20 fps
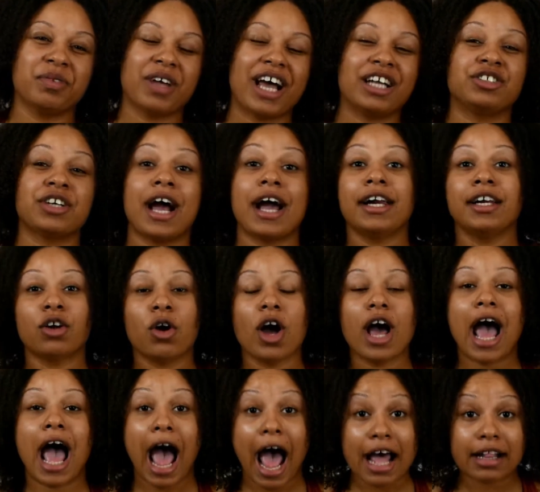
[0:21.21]
I tried it on
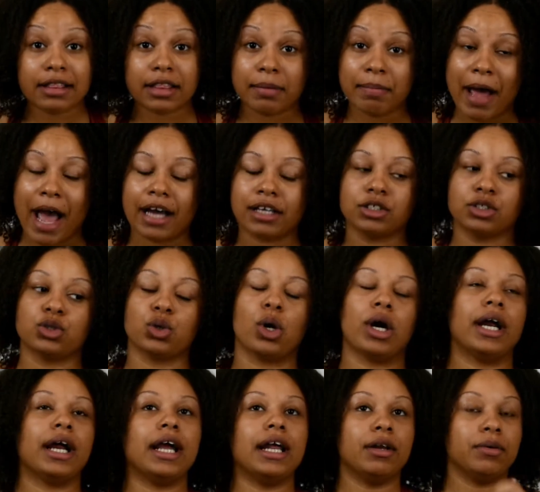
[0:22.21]
at the M.A.C store
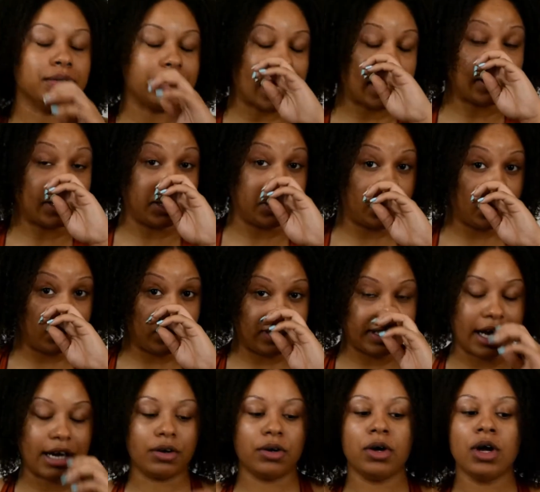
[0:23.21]
and it was actually too
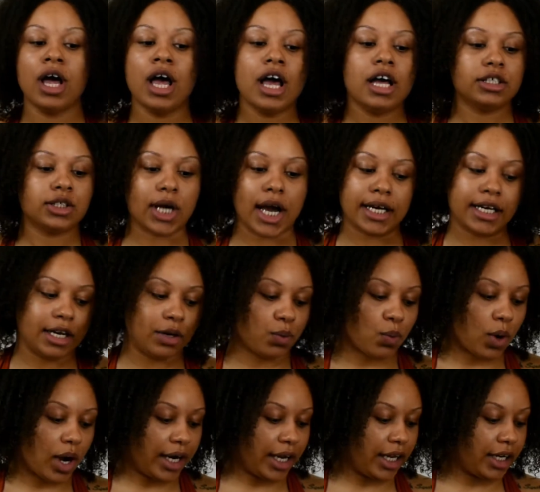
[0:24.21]
subtle, so I didn't
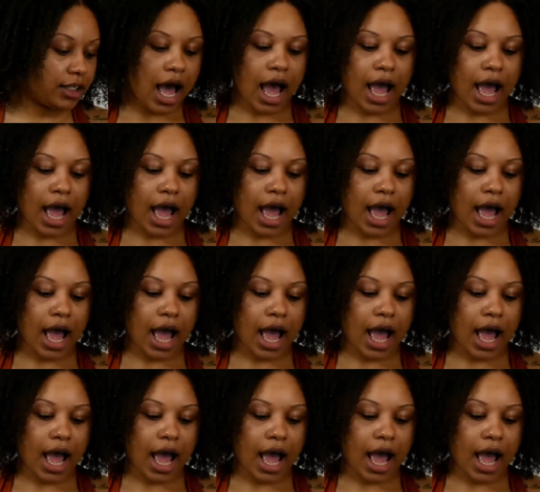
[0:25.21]
want it.